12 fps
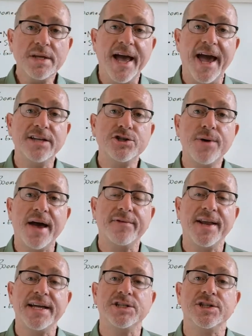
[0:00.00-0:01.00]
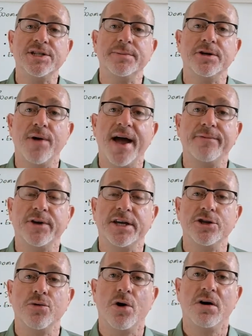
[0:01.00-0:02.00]
As you have an aging demographic
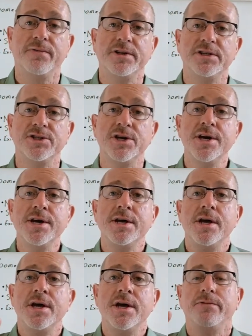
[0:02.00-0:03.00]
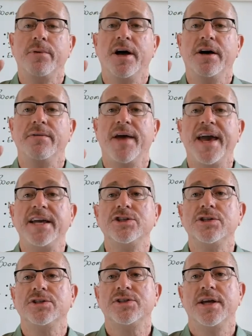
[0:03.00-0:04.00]
in your office of
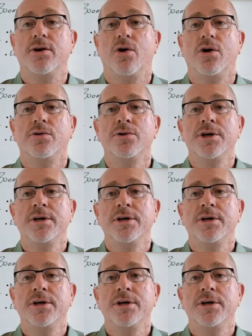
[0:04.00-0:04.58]
agents that are